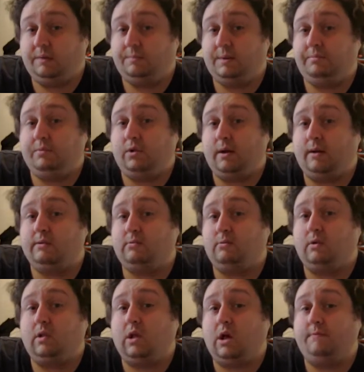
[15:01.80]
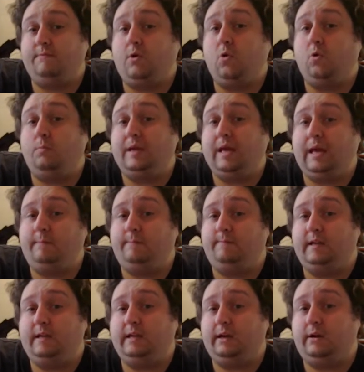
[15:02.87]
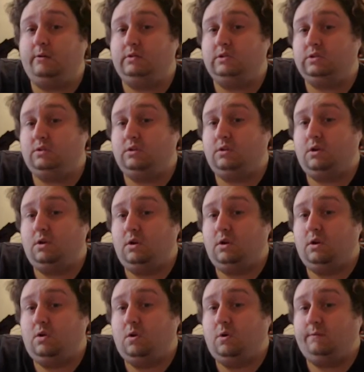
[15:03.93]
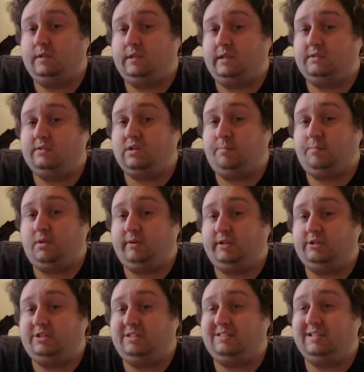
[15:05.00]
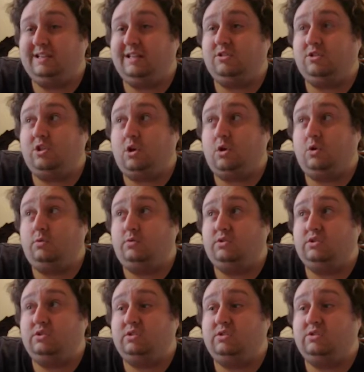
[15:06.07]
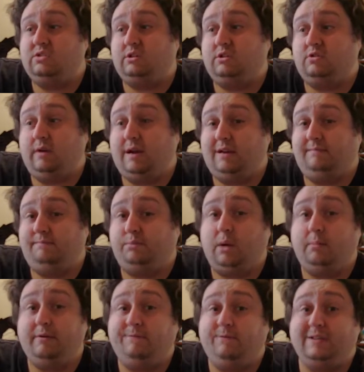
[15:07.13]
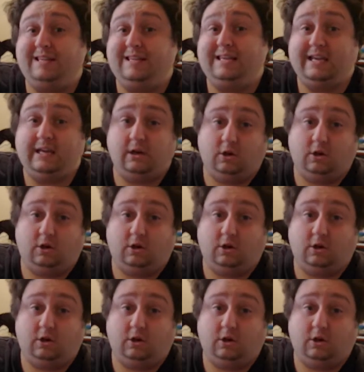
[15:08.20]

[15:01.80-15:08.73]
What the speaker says: plowing through a lot of home game videos over the next couple of weeks just to get those situated, probably for the year.